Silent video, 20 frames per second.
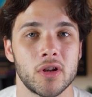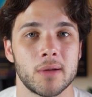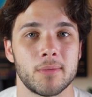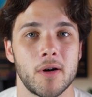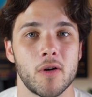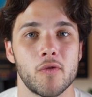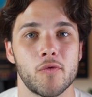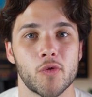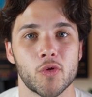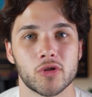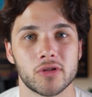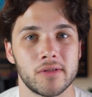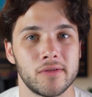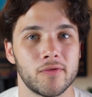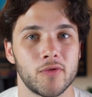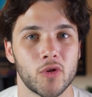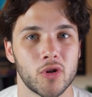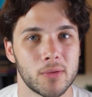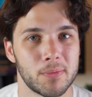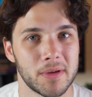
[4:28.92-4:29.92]
talking about
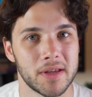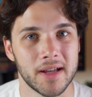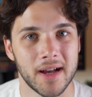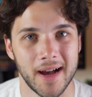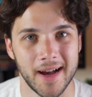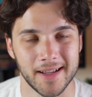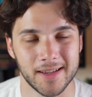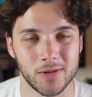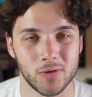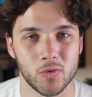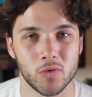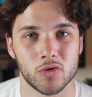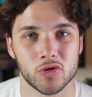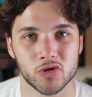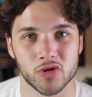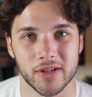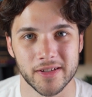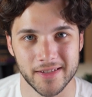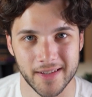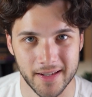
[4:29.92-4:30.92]
1440p high to
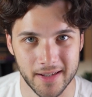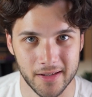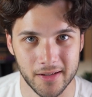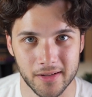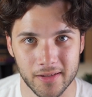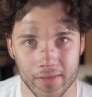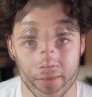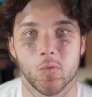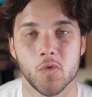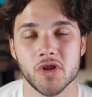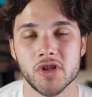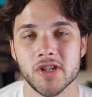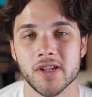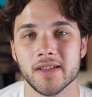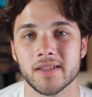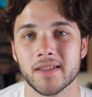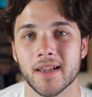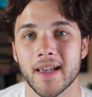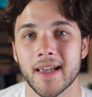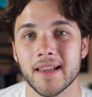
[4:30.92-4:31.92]
ultra settings, which
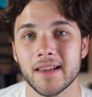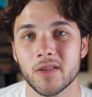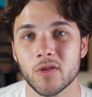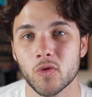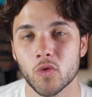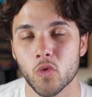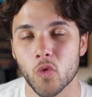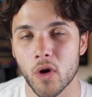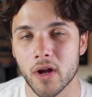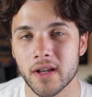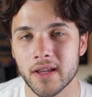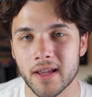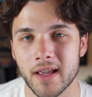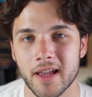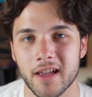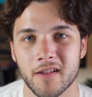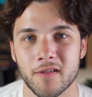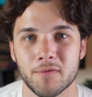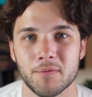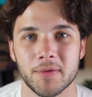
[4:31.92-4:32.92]
is a 20
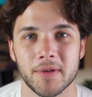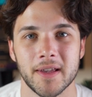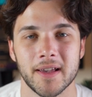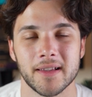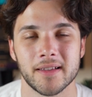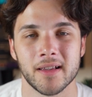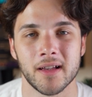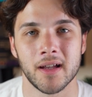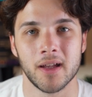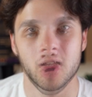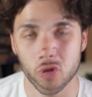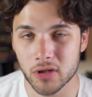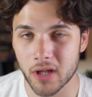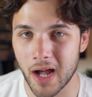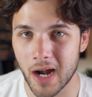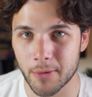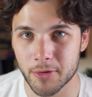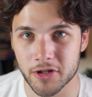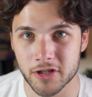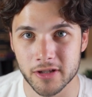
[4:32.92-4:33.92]
FPS on
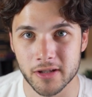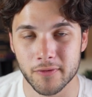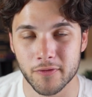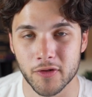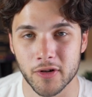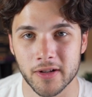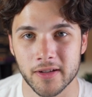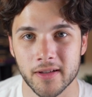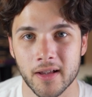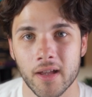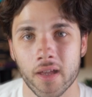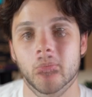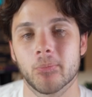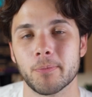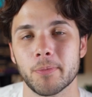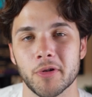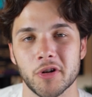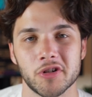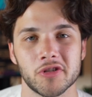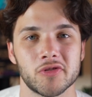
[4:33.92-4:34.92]
average difference
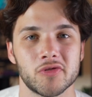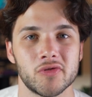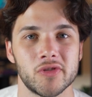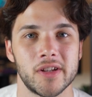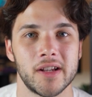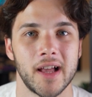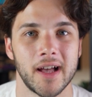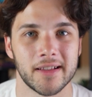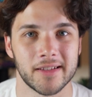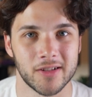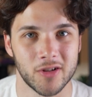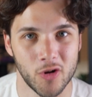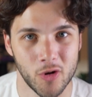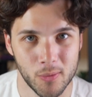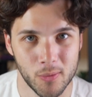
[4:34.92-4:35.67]
compared to the last